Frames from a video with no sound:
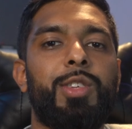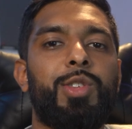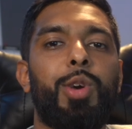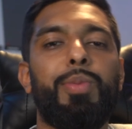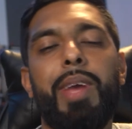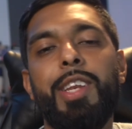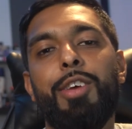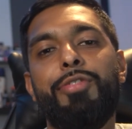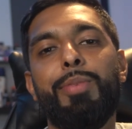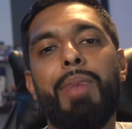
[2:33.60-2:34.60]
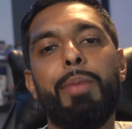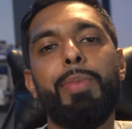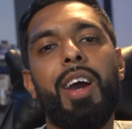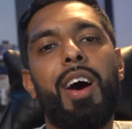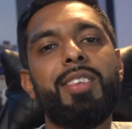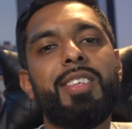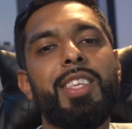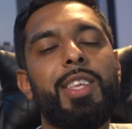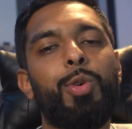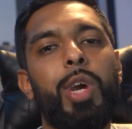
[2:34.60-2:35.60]
So many of you might be
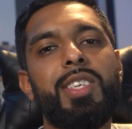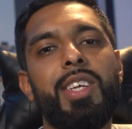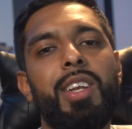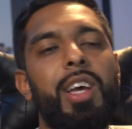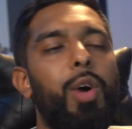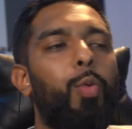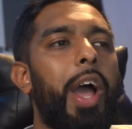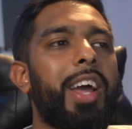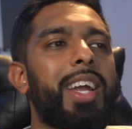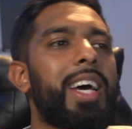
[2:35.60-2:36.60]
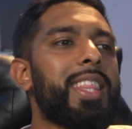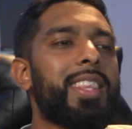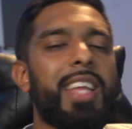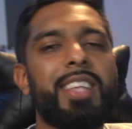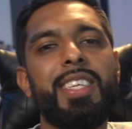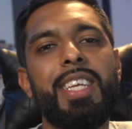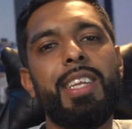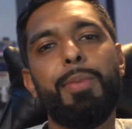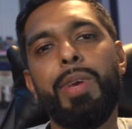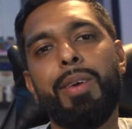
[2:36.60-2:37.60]
asking the question, why on earth does he need
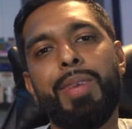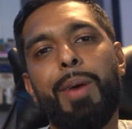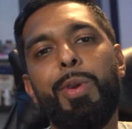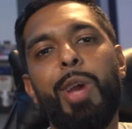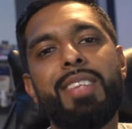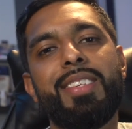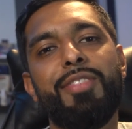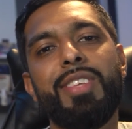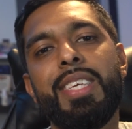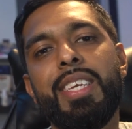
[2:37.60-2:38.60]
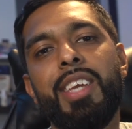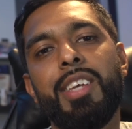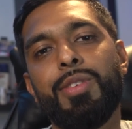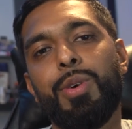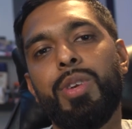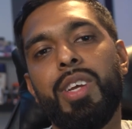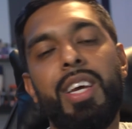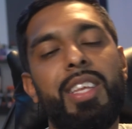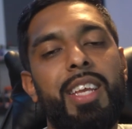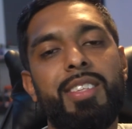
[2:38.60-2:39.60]
a BMW at 17 years old?
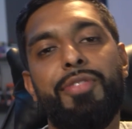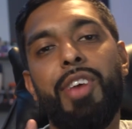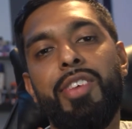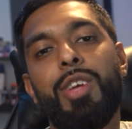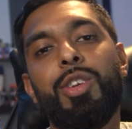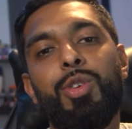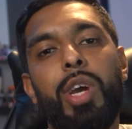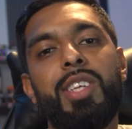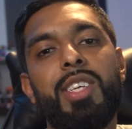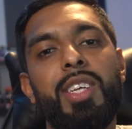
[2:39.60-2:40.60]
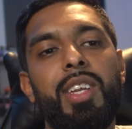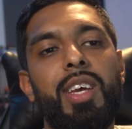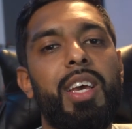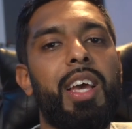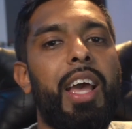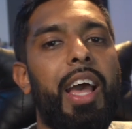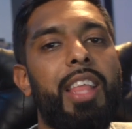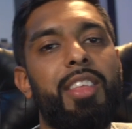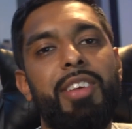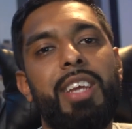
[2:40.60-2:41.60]
That's a very good question,
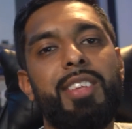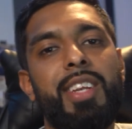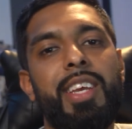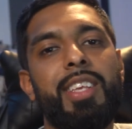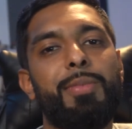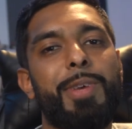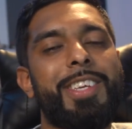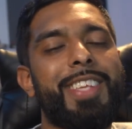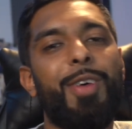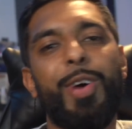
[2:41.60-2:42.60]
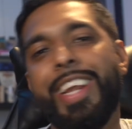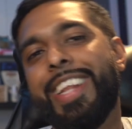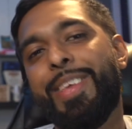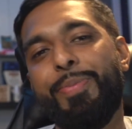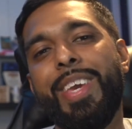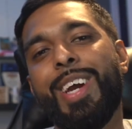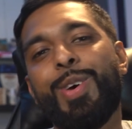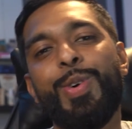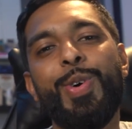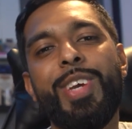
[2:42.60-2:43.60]
and the reason is because I wanted to be a
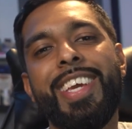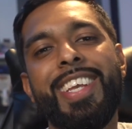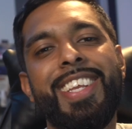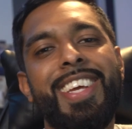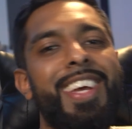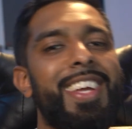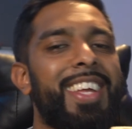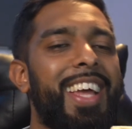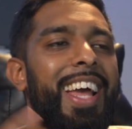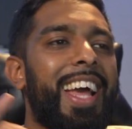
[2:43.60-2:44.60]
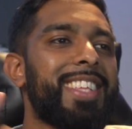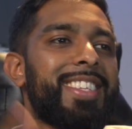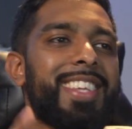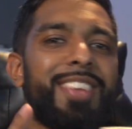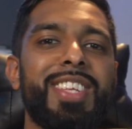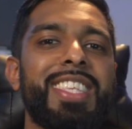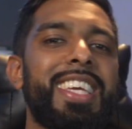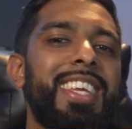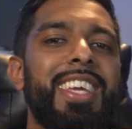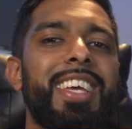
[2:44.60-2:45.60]
cool kid at
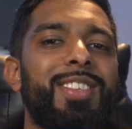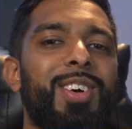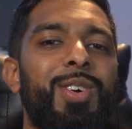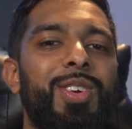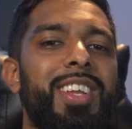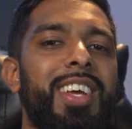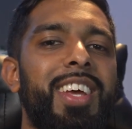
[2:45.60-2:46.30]
17 years old.